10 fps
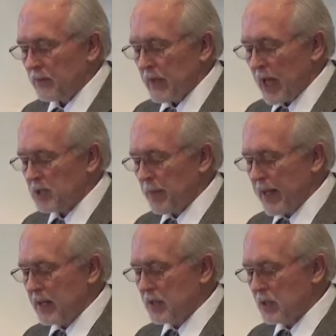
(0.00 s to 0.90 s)
As
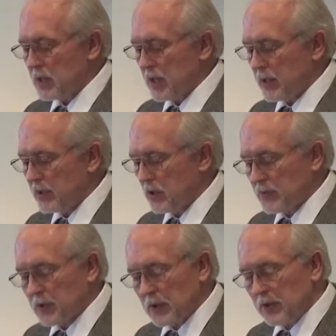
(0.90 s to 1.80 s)
pagans, as seekers of
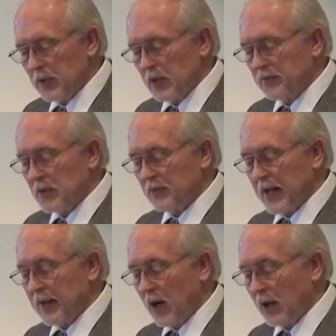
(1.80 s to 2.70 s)
truth and of
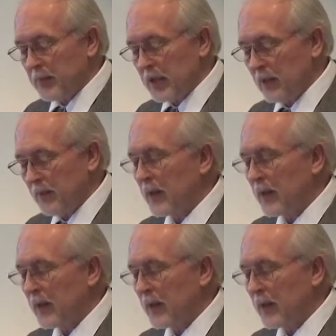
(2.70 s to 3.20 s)
divine harmony,